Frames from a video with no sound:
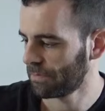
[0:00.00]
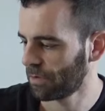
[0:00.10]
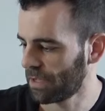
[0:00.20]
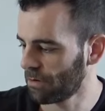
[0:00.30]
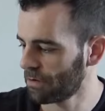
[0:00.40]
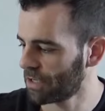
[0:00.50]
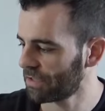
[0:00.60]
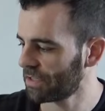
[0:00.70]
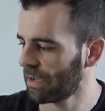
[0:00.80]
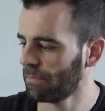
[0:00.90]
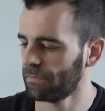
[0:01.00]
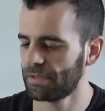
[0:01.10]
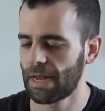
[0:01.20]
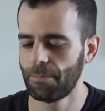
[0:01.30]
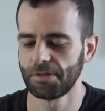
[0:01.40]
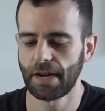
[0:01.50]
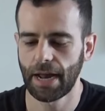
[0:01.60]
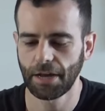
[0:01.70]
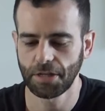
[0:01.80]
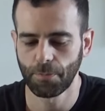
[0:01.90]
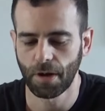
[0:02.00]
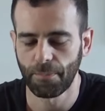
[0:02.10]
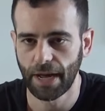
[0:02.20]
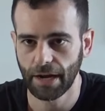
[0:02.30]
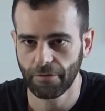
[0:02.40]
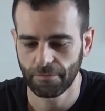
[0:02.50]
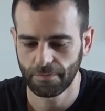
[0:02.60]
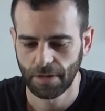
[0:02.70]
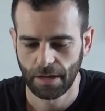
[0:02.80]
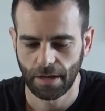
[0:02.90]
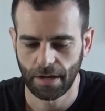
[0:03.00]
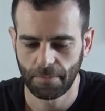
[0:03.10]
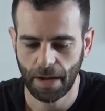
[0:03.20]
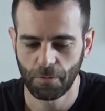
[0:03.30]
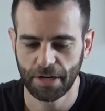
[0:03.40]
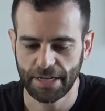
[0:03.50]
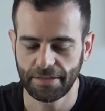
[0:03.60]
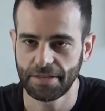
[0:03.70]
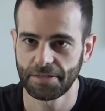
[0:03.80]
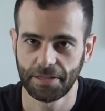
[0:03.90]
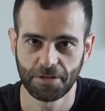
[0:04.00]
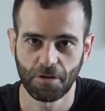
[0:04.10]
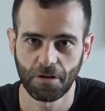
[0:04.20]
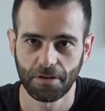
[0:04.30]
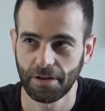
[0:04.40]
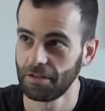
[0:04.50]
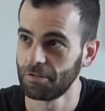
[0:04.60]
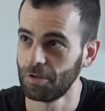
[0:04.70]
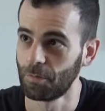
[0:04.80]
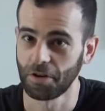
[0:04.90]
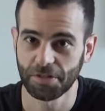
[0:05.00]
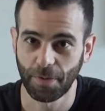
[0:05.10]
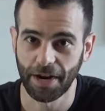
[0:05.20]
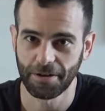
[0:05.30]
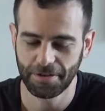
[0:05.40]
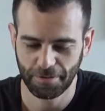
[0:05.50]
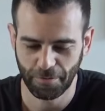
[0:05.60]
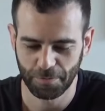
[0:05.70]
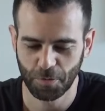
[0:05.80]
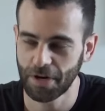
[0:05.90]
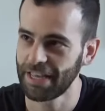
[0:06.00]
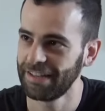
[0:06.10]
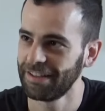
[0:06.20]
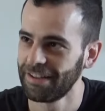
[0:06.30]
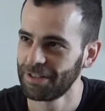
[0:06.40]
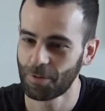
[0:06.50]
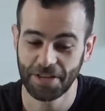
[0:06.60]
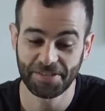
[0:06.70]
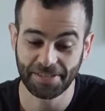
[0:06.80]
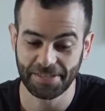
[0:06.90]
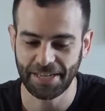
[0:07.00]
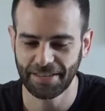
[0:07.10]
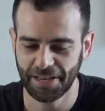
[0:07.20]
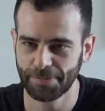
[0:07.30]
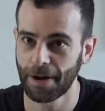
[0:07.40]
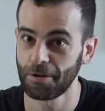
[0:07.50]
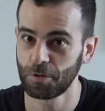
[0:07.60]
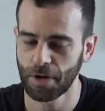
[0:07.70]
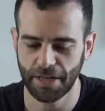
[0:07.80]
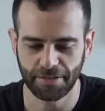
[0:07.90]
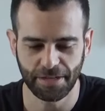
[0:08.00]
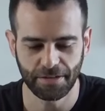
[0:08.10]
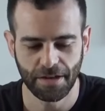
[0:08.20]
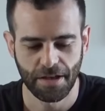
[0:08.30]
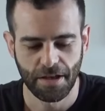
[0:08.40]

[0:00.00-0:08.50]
So here are just some samples that I actually brought back. I wouldn't eat these are super expired. They're from 2016, they expired in 2018.